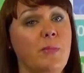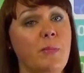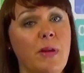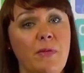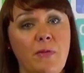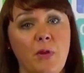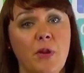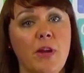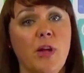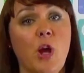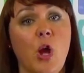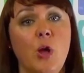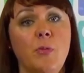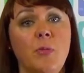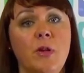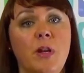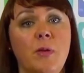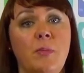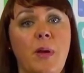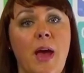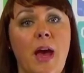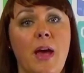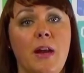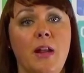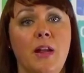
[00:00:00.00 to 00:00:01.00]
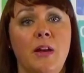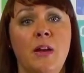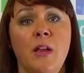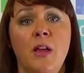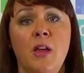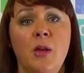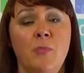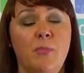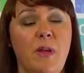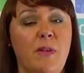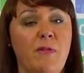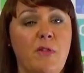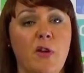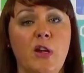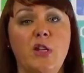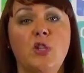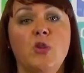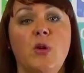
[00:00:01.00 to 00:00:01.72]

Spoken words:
Be very open about it, be very